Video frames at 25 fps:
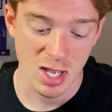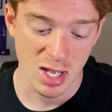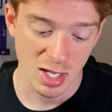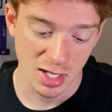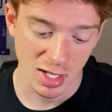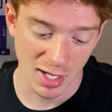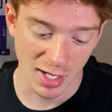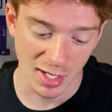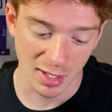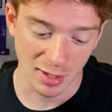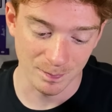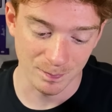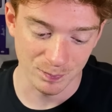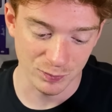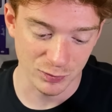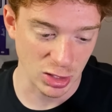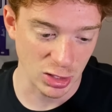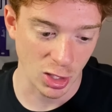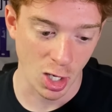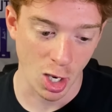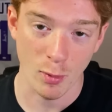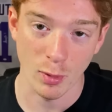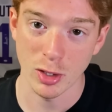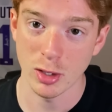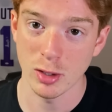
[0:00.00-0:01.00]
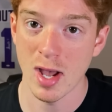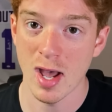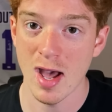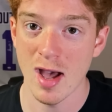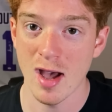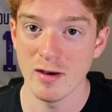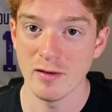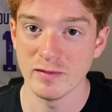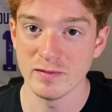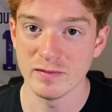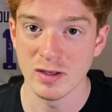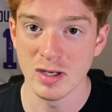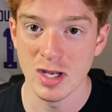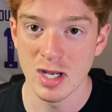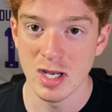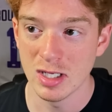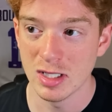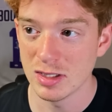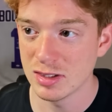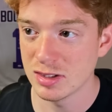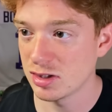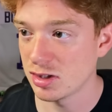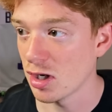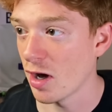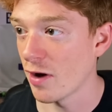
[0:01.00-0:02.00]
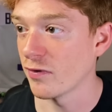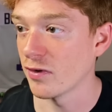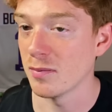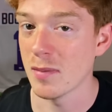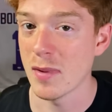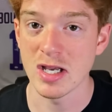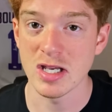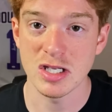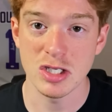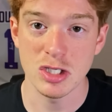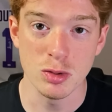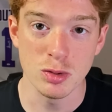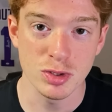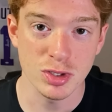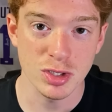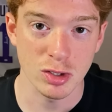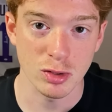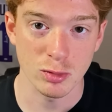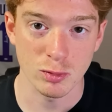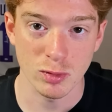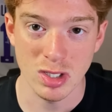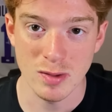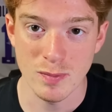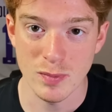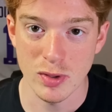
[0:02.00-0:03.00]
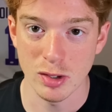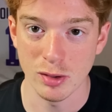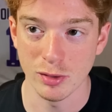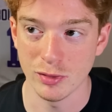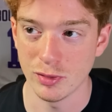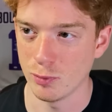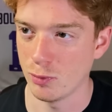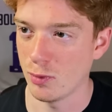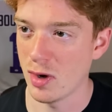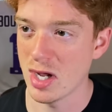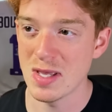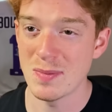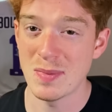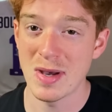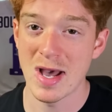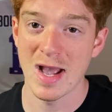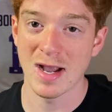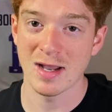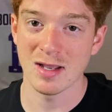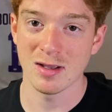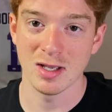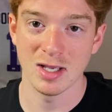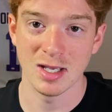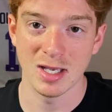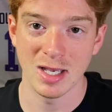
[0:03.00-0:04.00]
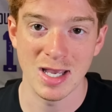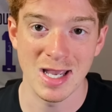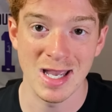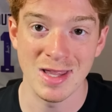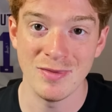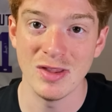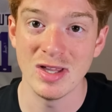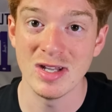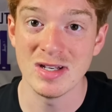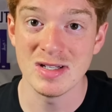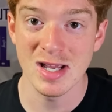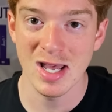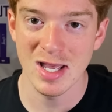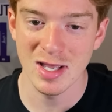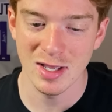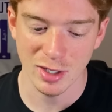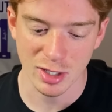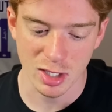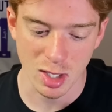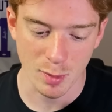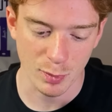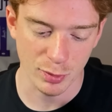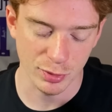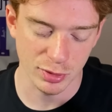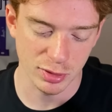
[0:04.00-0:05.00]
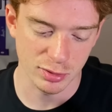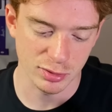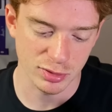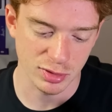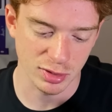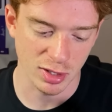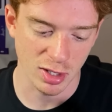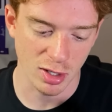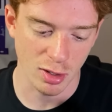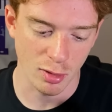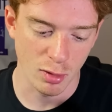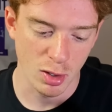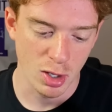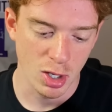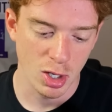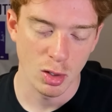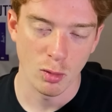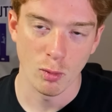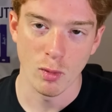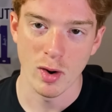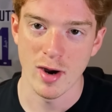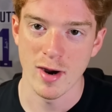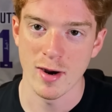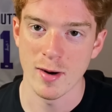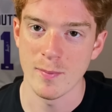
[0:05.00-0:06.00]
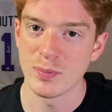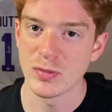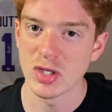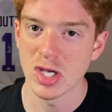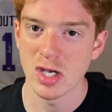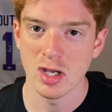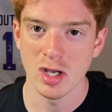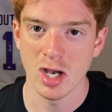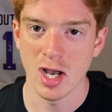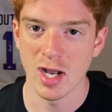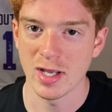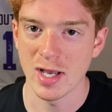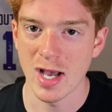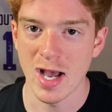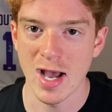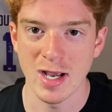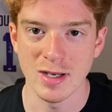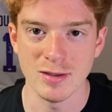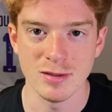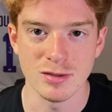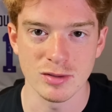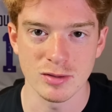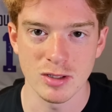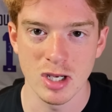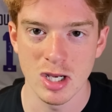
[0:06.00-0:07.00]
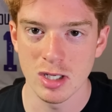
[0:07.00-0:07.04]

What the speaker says: And, when you have stuff in my Houston rebuild way back in the day a couple years ago, where a guy's,